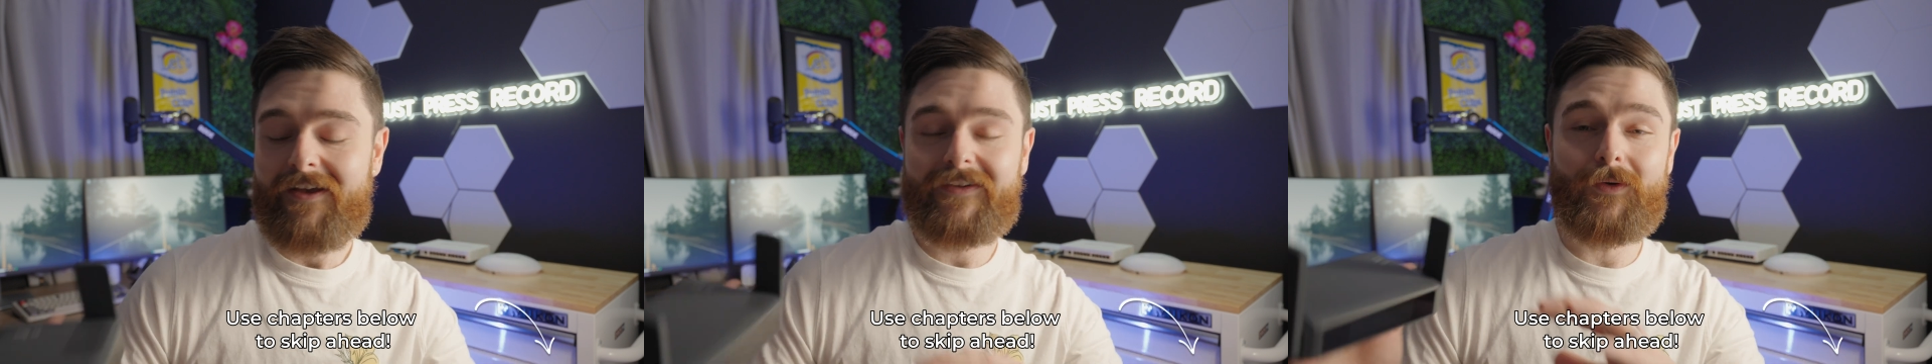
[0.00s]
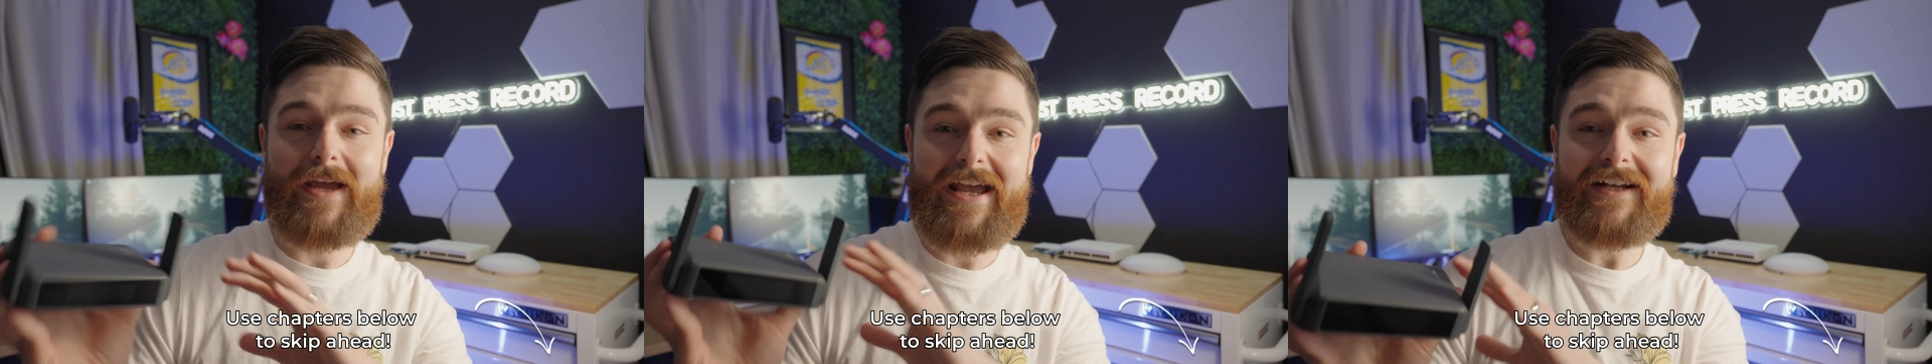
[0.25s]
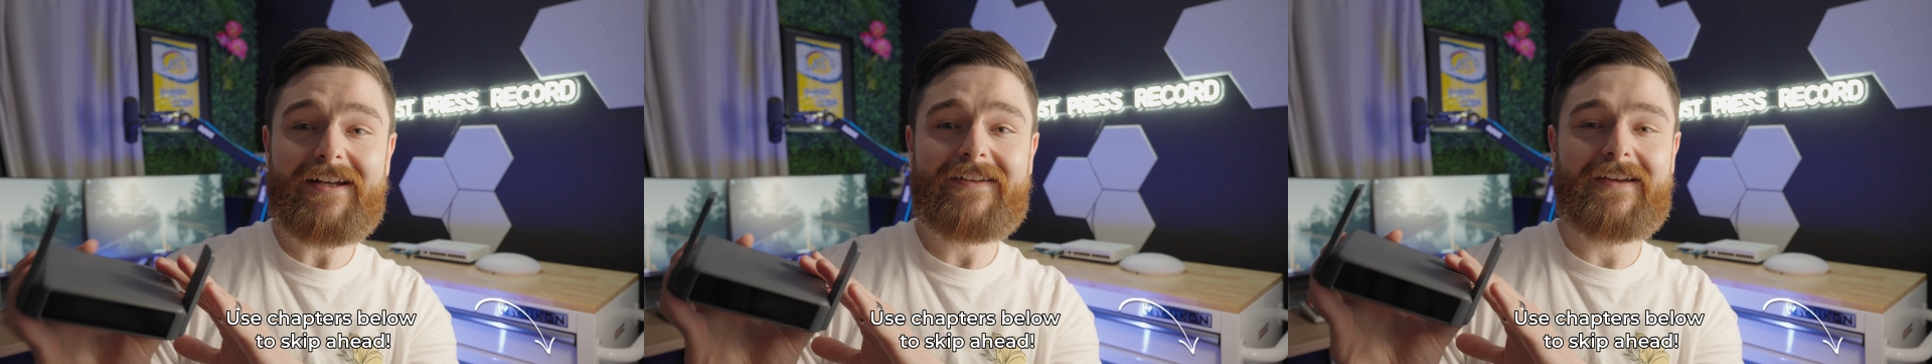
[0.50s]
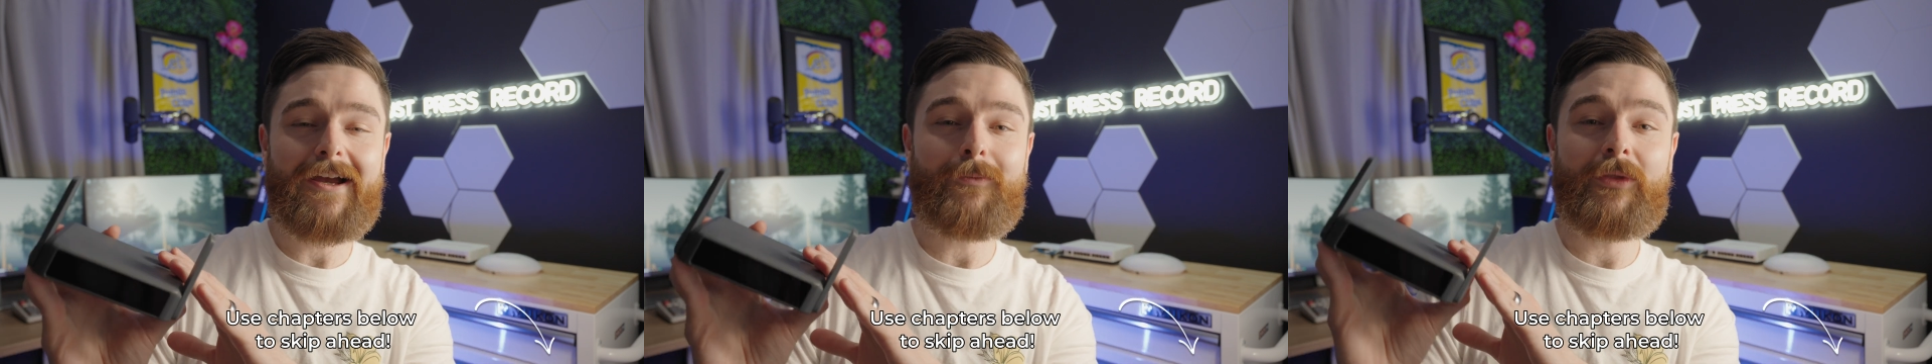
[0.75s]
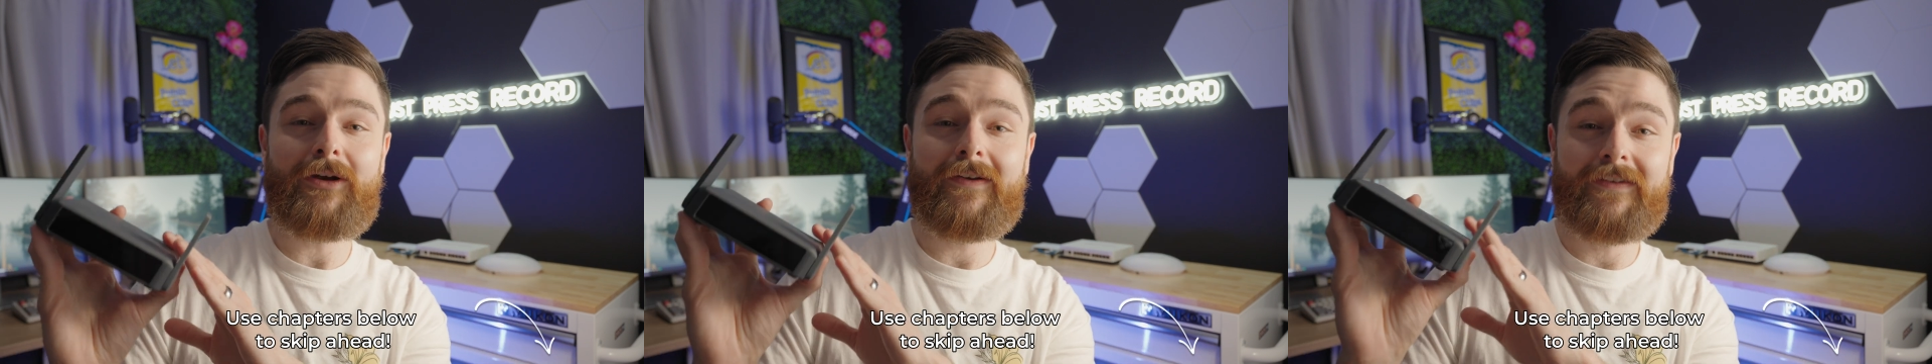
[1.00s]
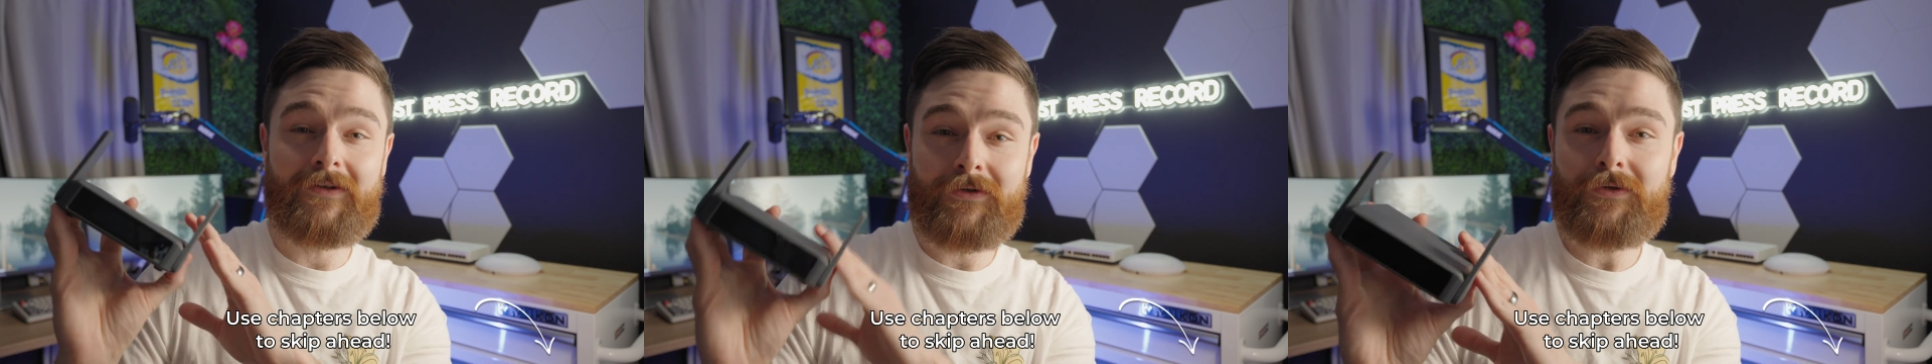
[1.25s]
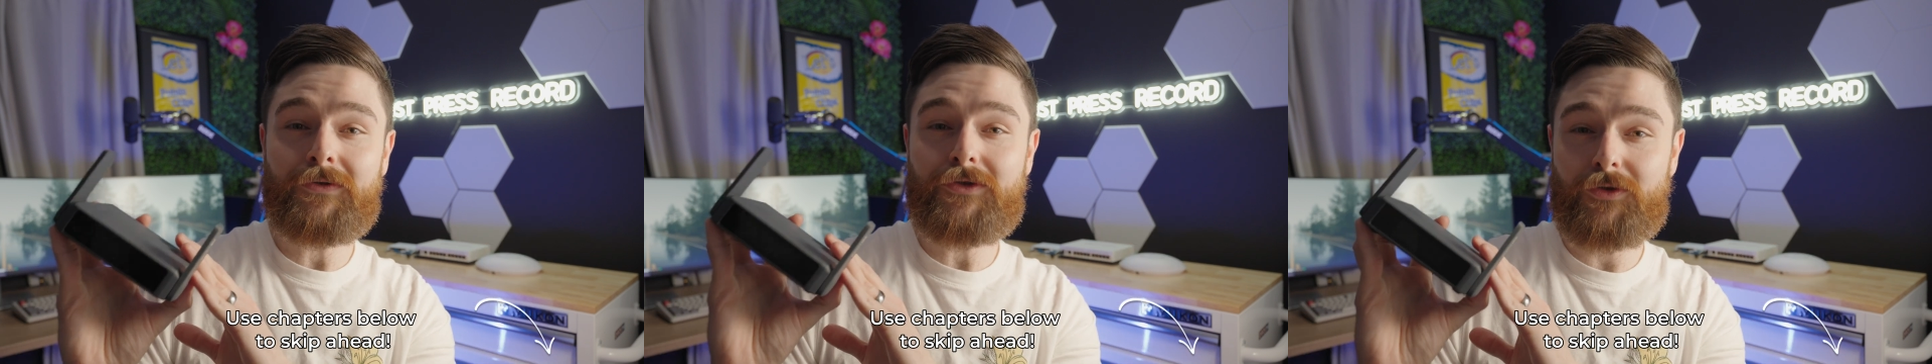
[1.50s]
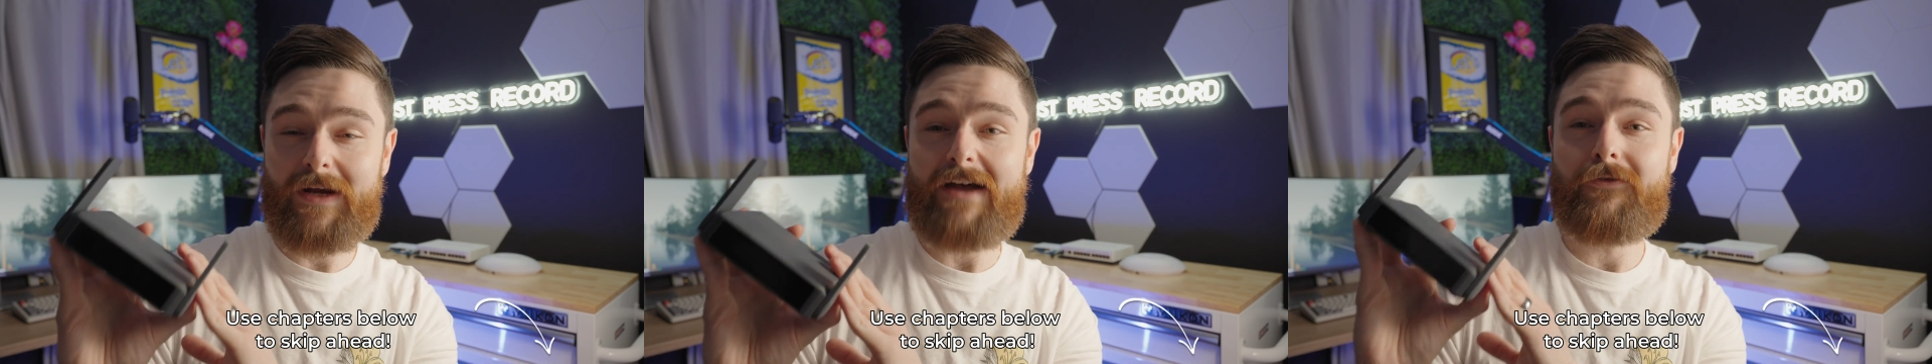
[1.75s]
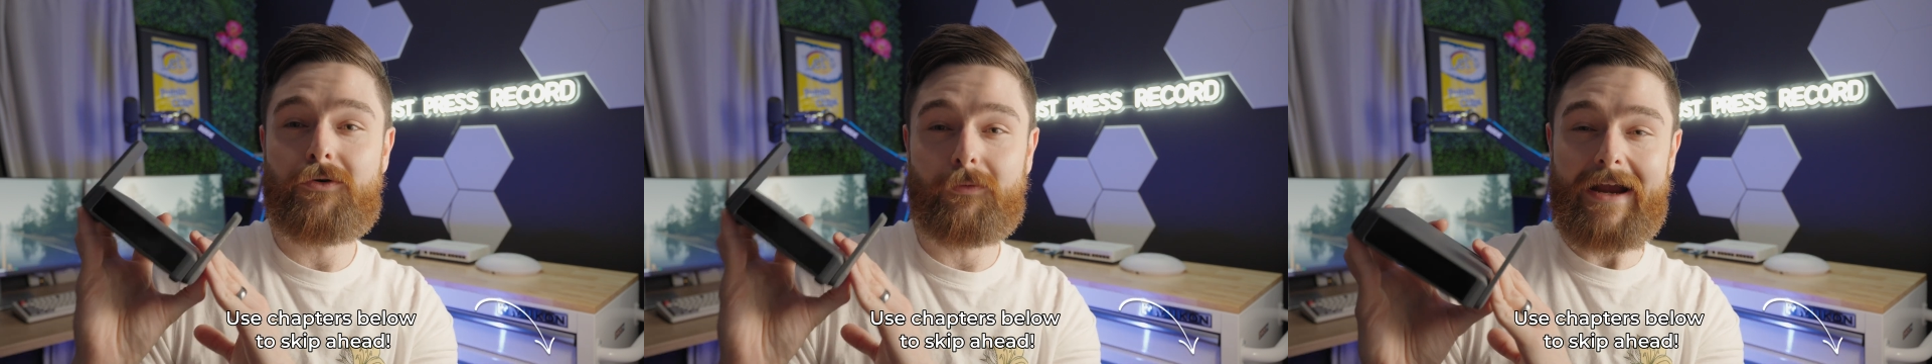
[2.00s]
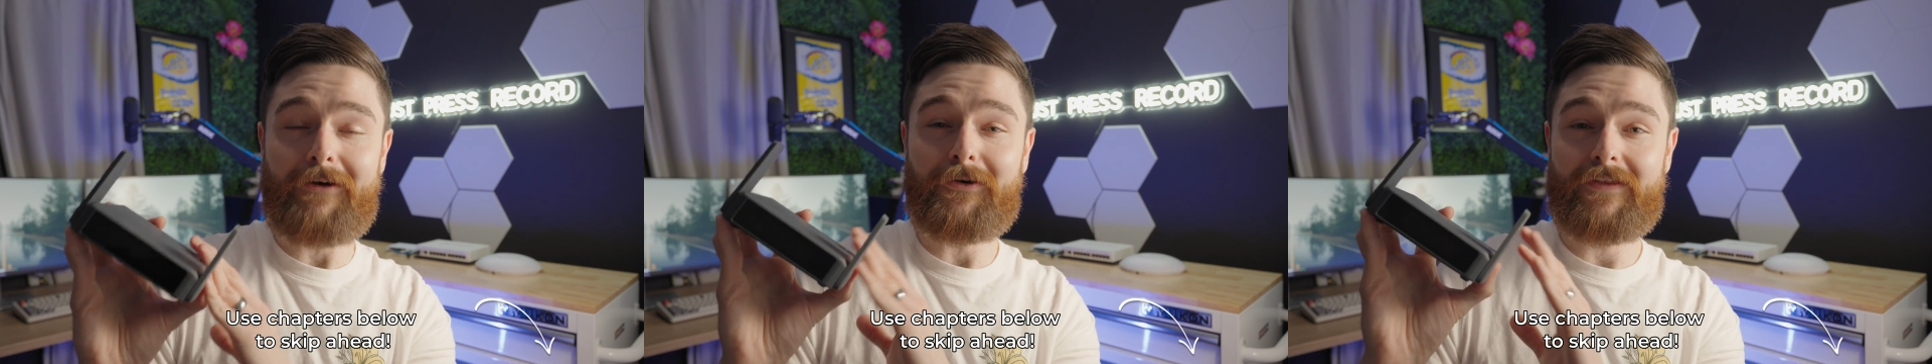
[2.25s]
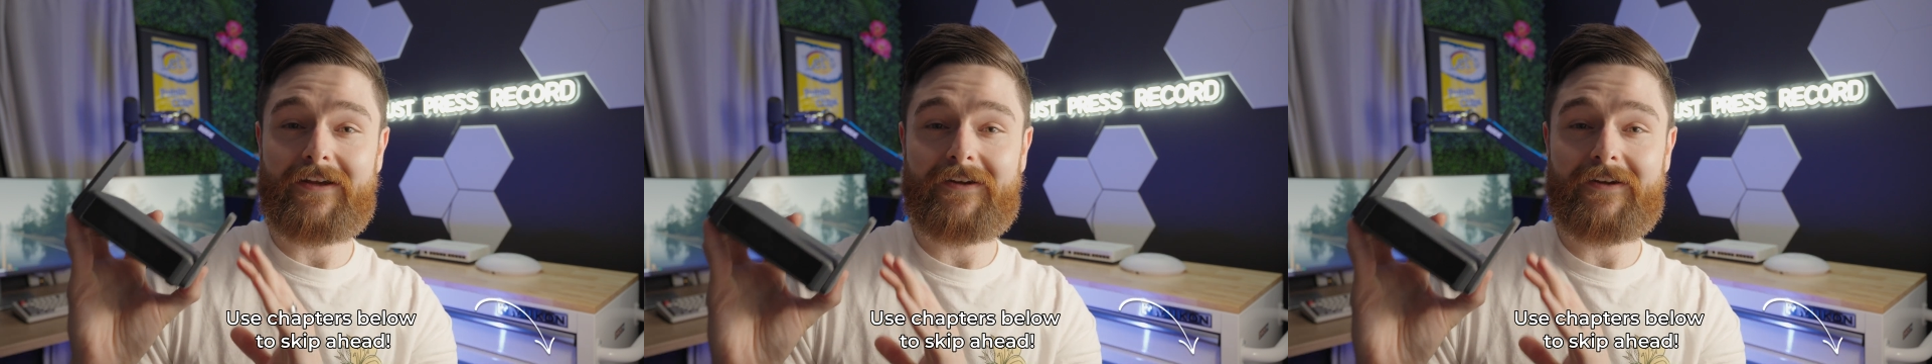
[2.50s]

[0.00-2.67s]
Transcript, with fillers: So anytime there is a new travel router